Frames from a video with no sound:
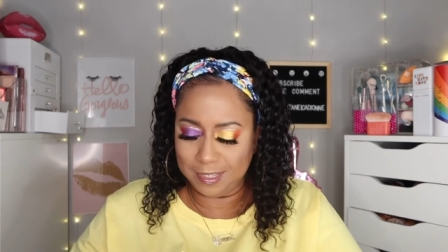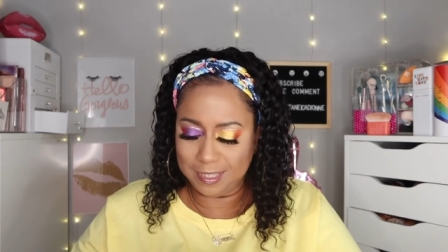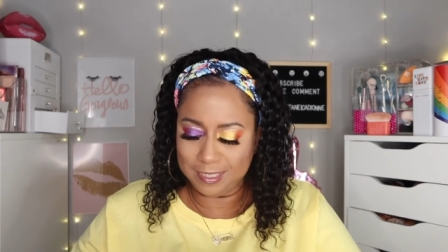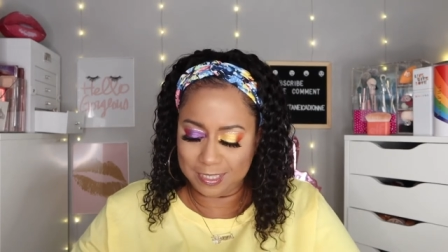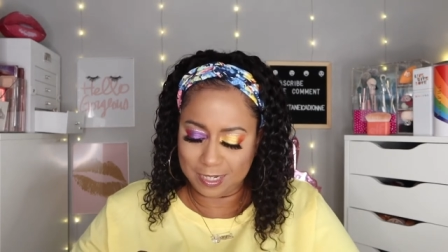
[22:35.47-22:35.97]

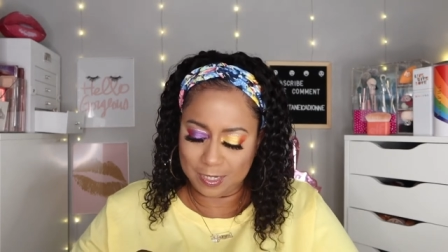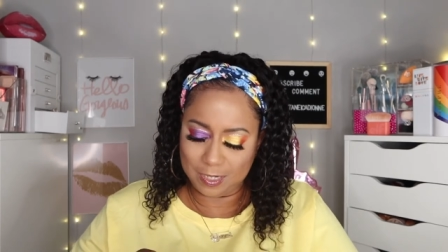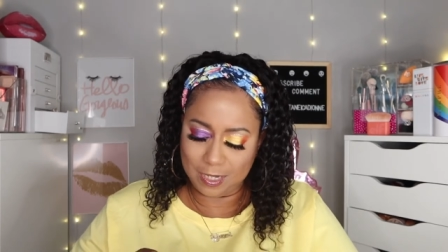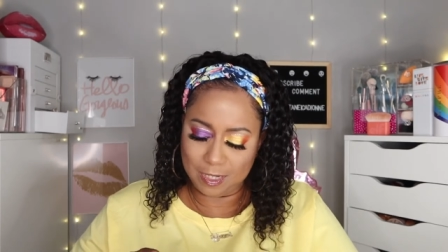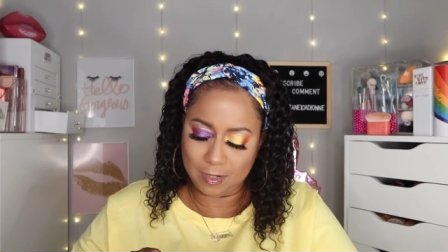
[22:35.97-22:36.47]
this is
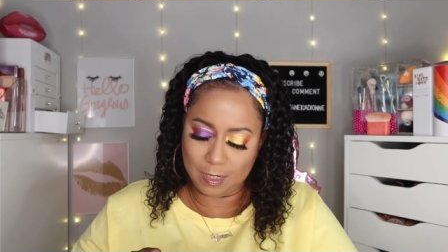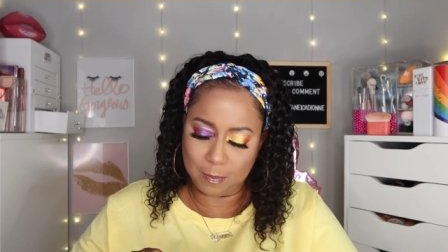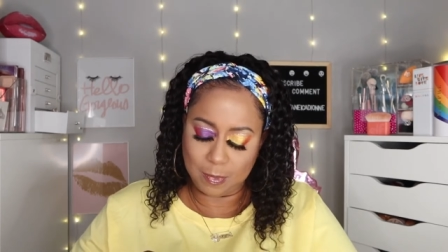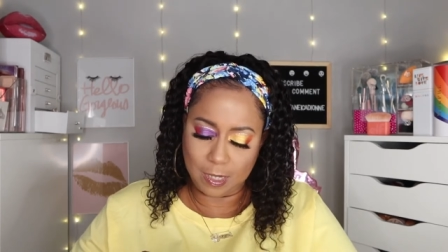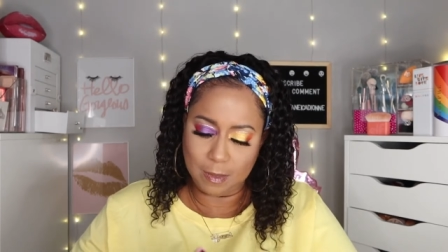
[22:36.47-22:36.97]
another
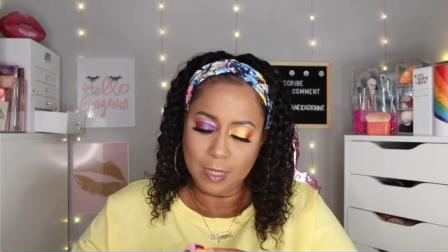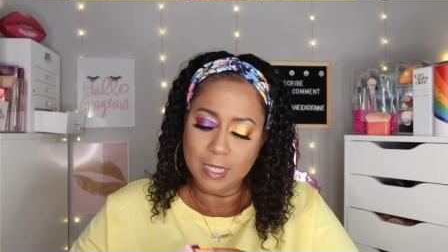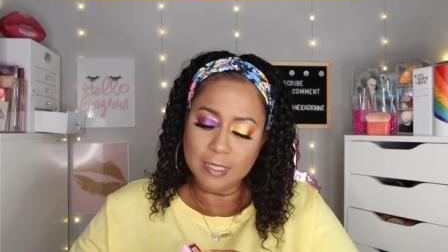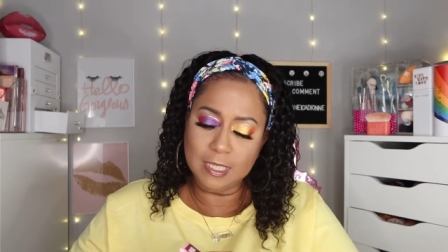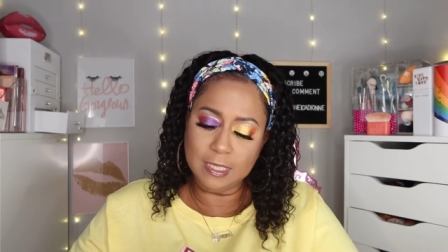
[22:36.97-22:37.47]
lip balm.
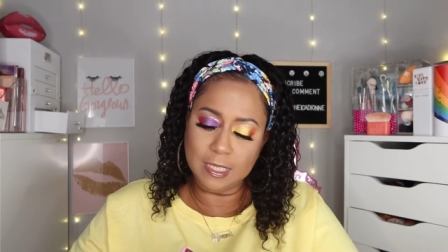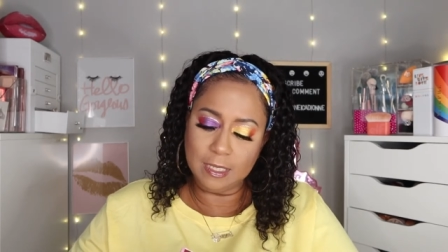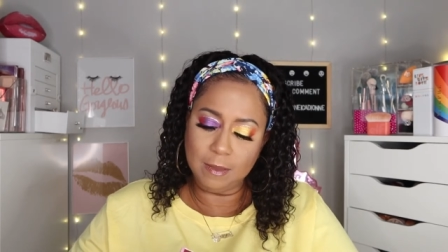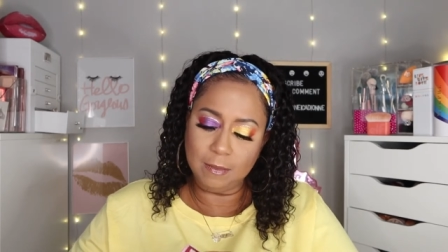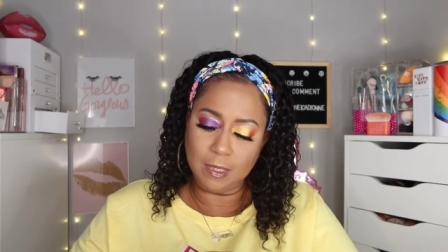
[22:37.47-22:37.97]
Tinted
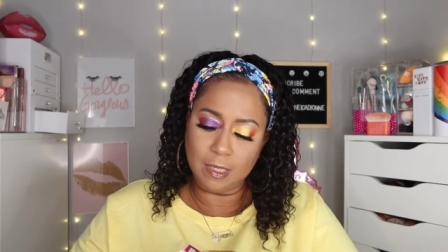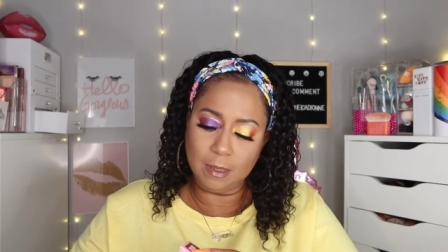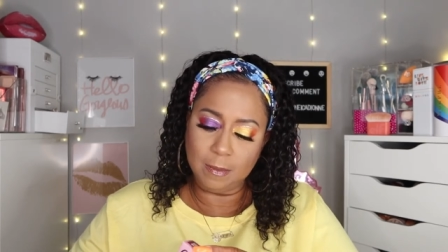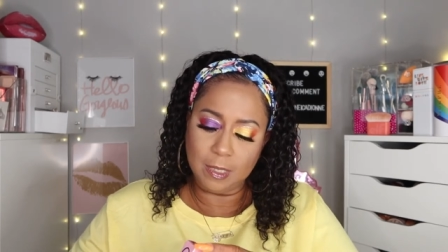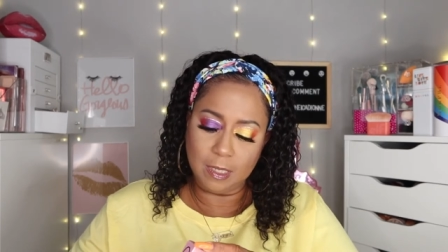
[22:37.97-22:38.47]
lip
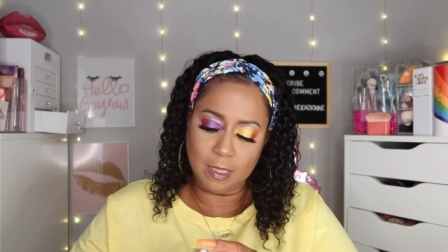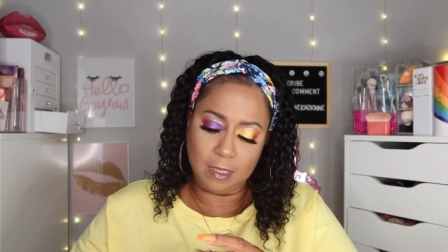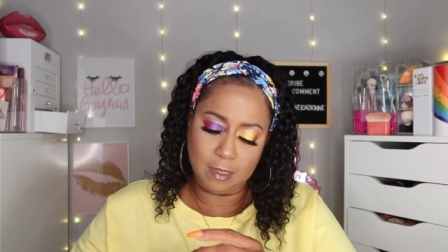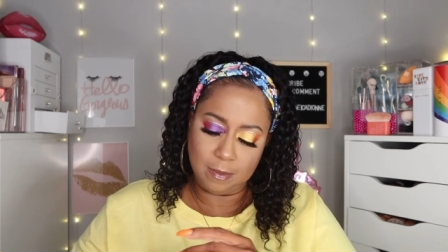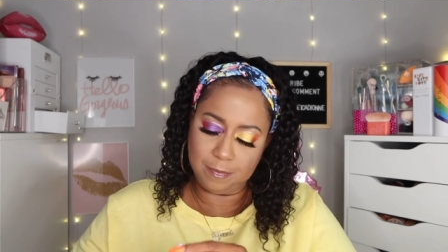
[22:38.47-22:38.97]
balm.
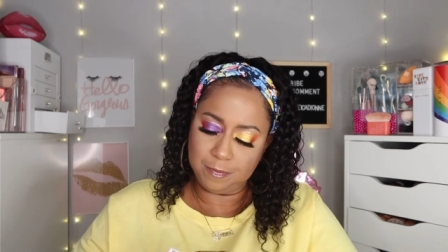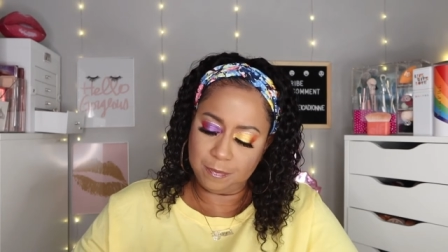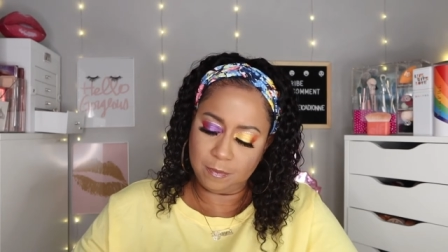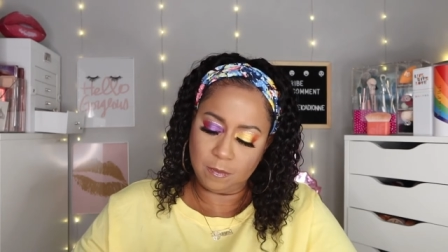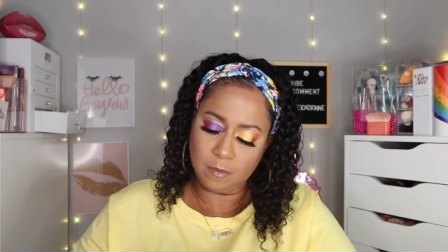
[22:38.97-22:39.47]
Um,
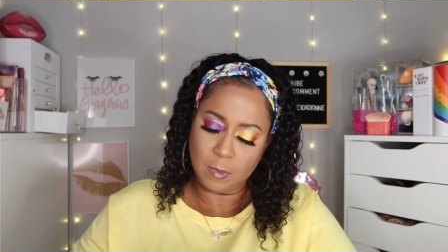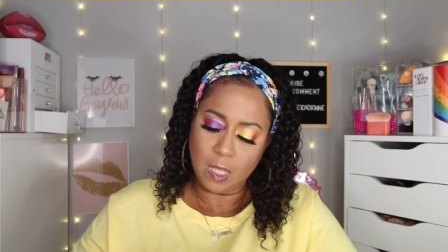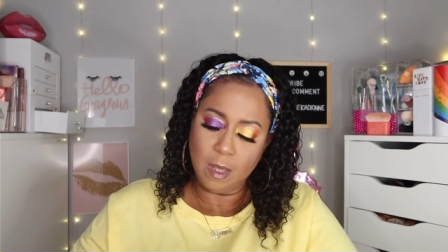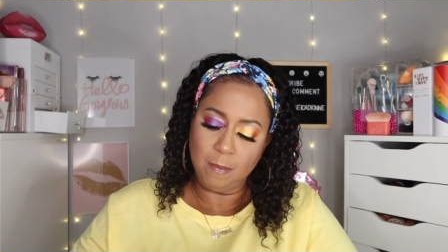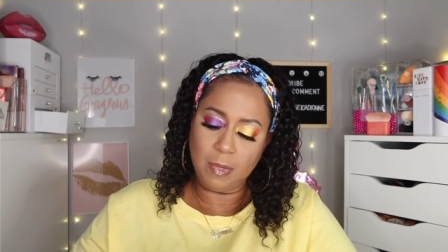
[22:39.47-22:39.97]

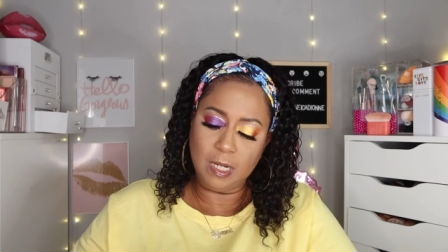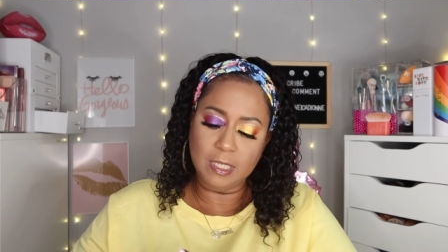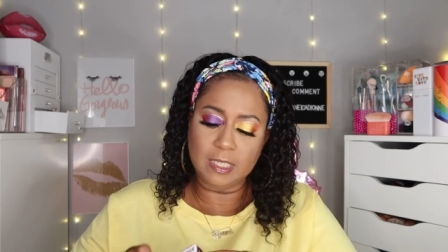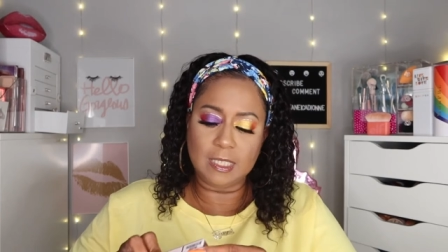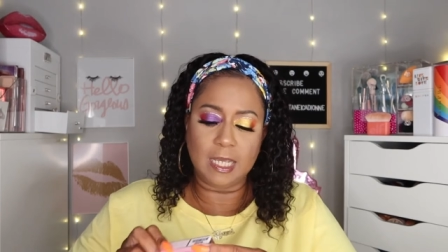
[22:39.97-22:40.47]

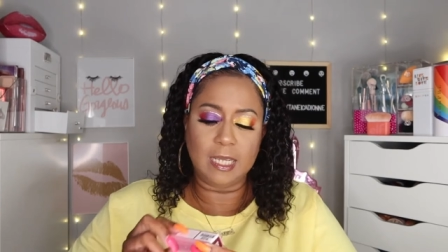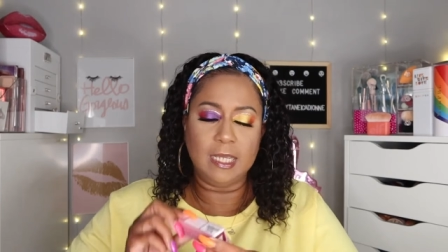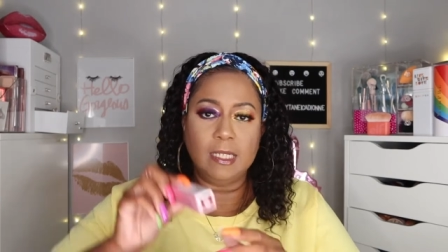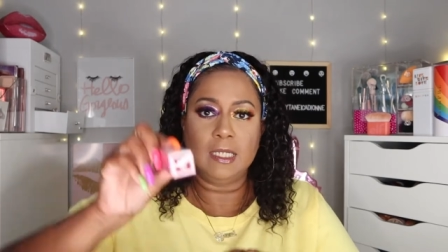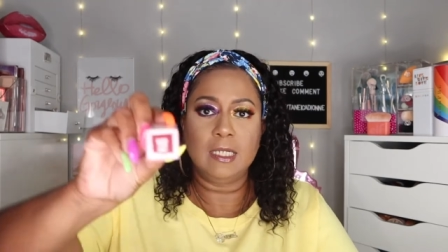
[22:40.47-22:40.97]

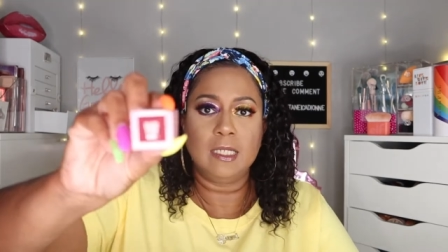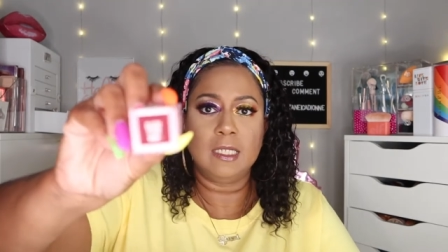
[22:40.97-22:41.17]
Bloodstain.